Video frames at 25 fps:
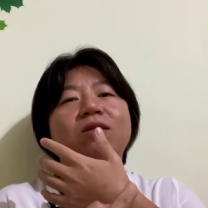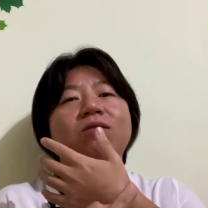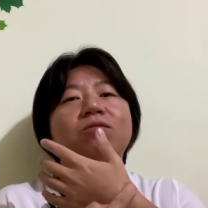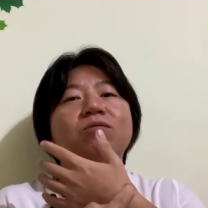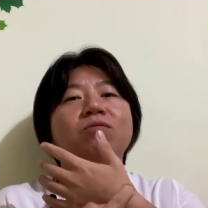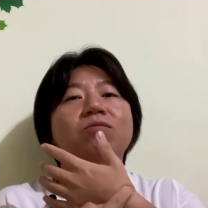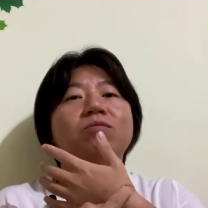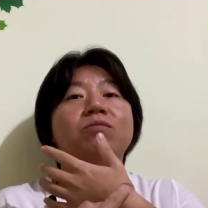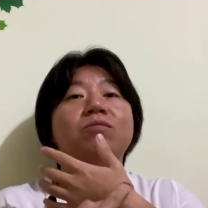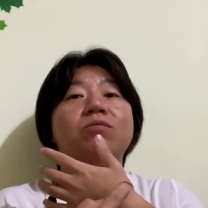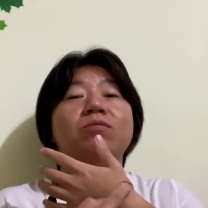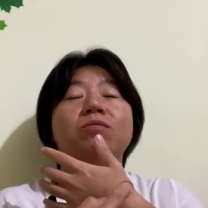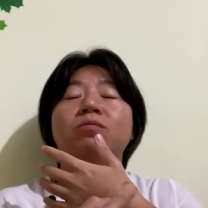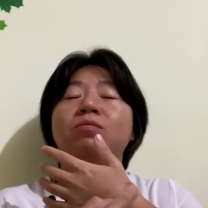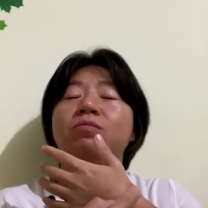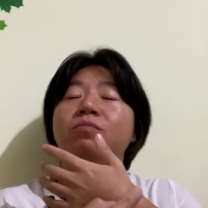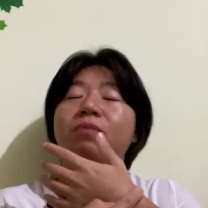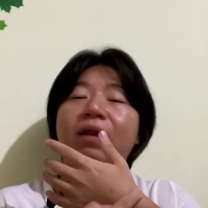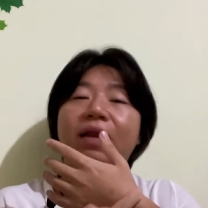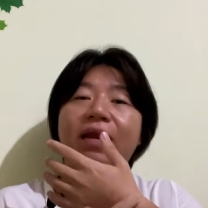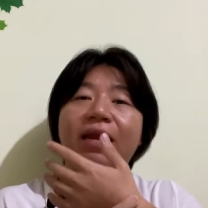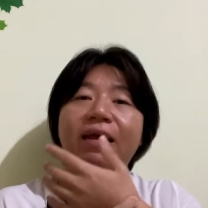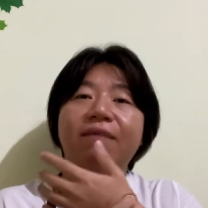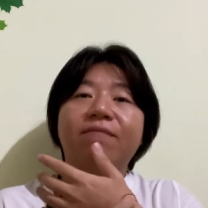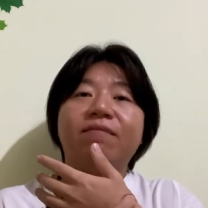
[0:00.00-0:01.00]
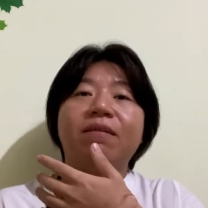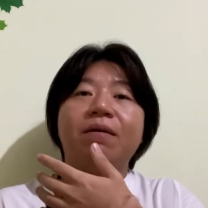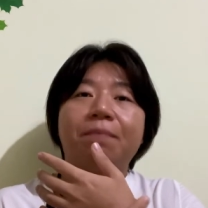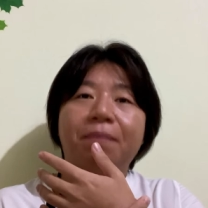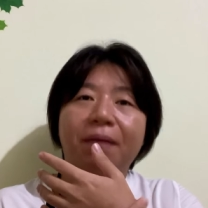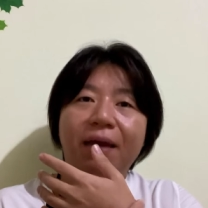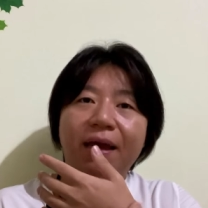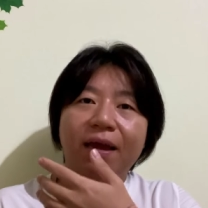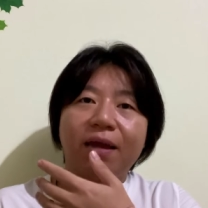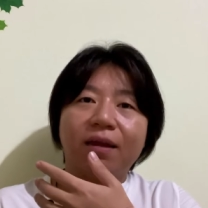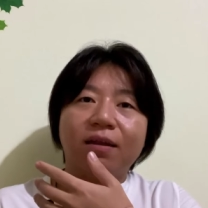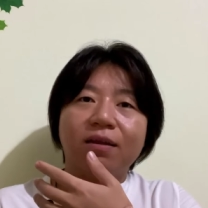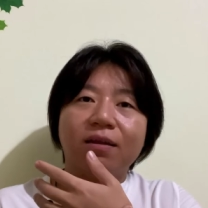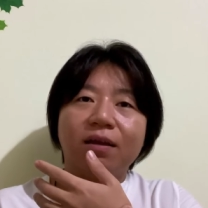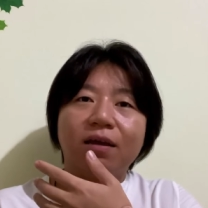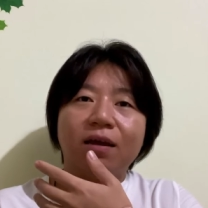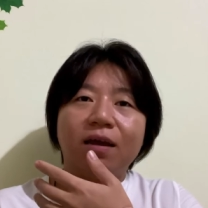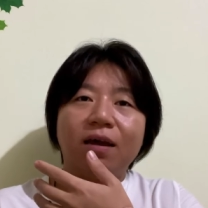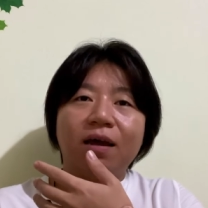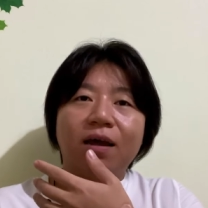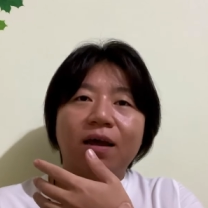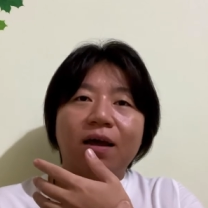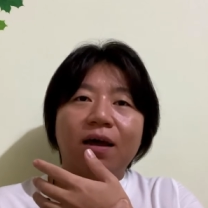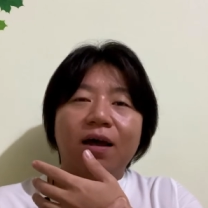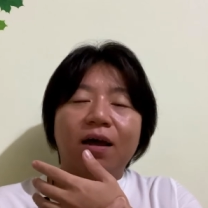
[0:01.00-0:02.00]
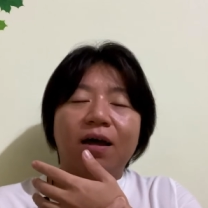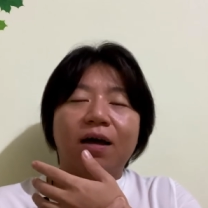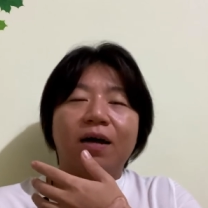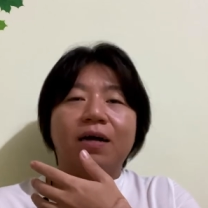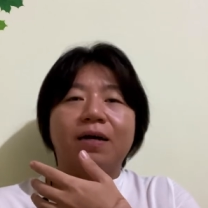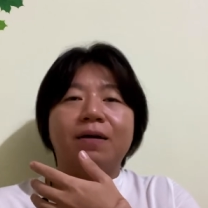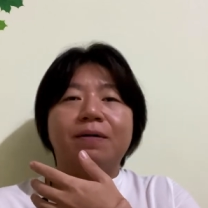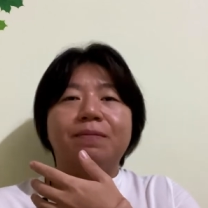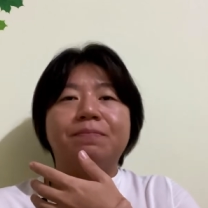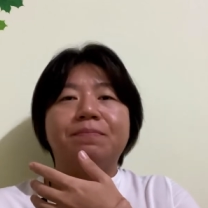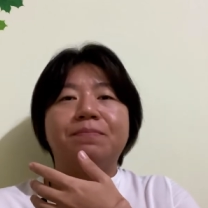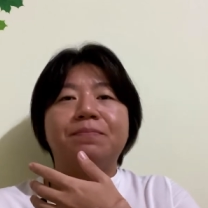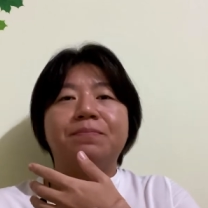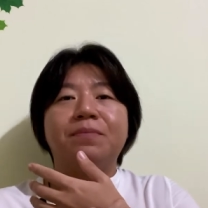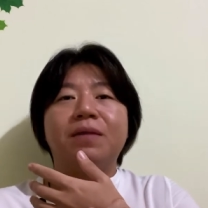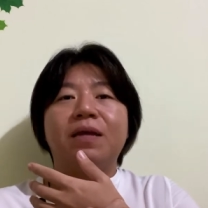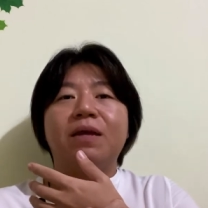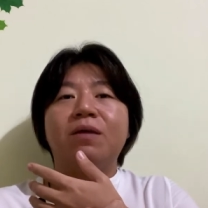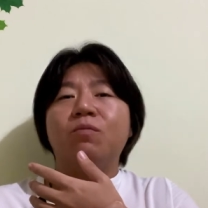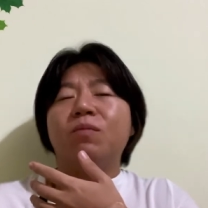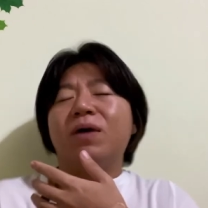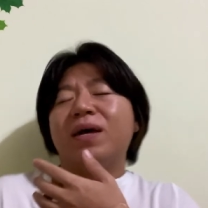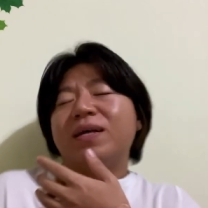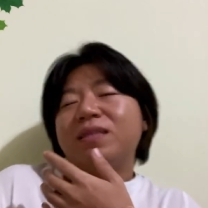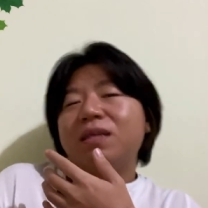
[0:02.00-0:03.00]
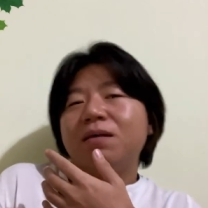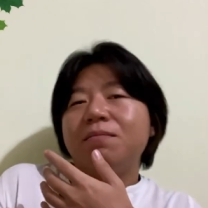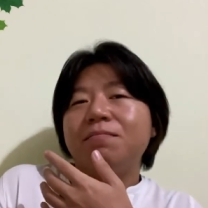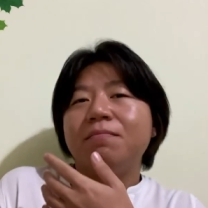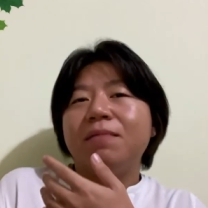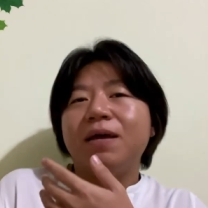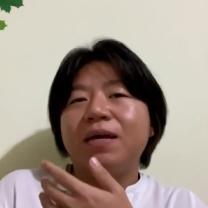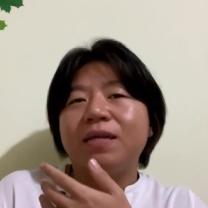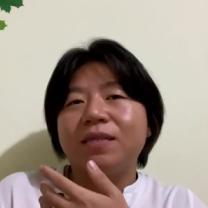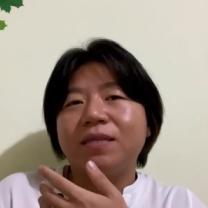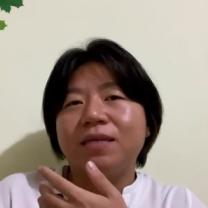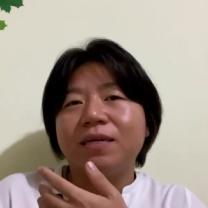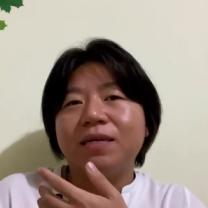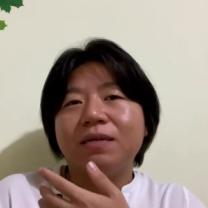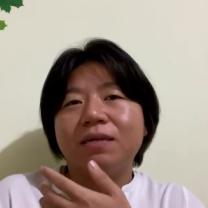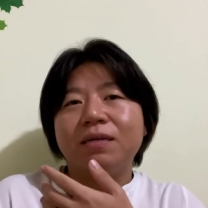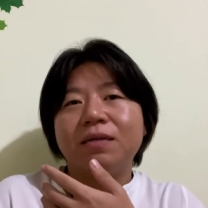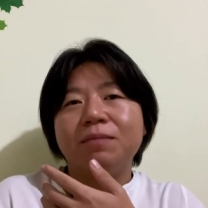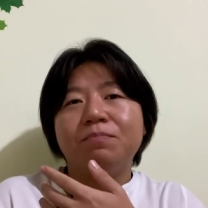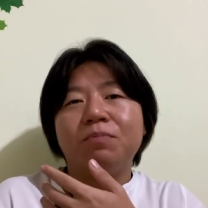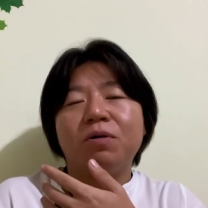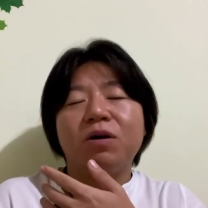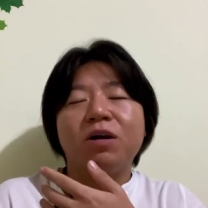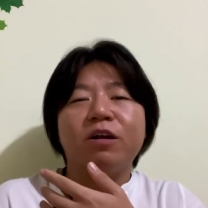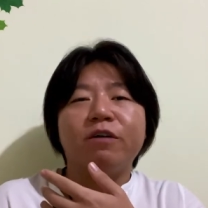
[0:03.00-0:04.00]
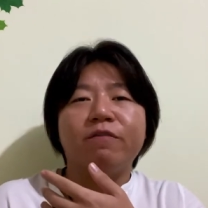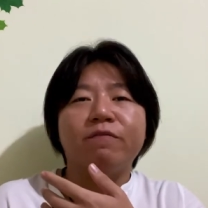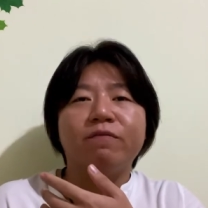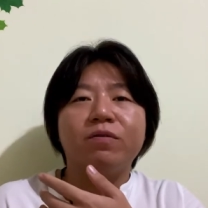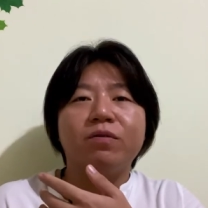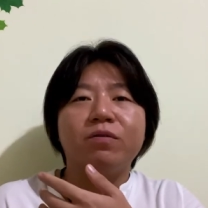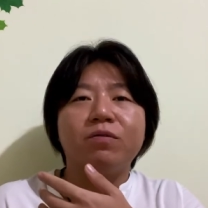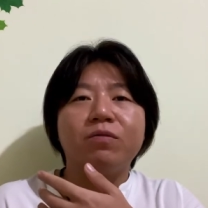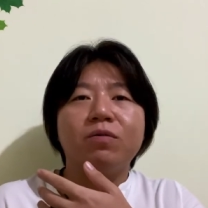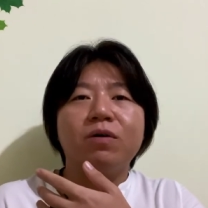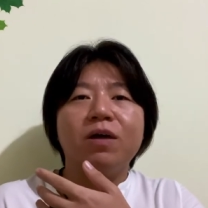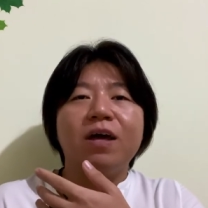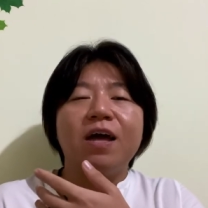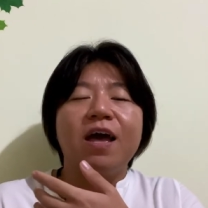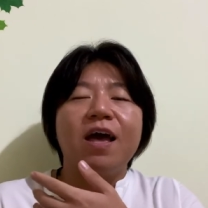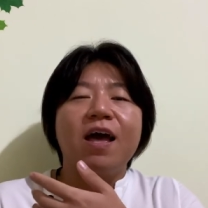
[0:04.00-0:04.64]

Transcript: to relieve the pain. Um, in Western medicine point of view,